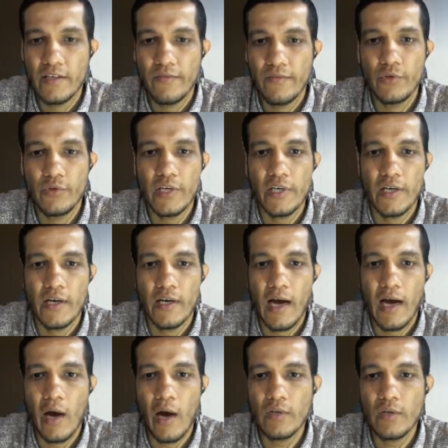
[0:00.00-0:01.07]
if you see
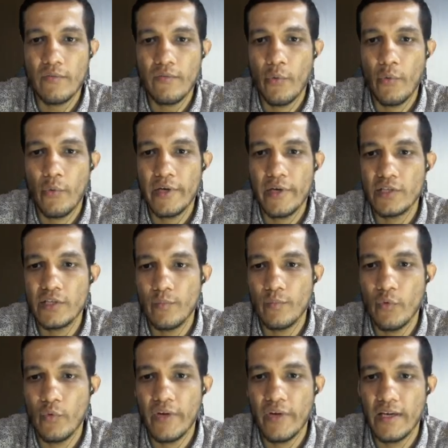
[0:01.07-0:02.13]
how the flow is
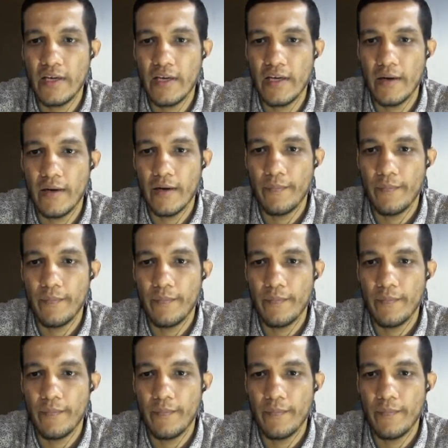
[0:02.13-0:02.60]
moving here,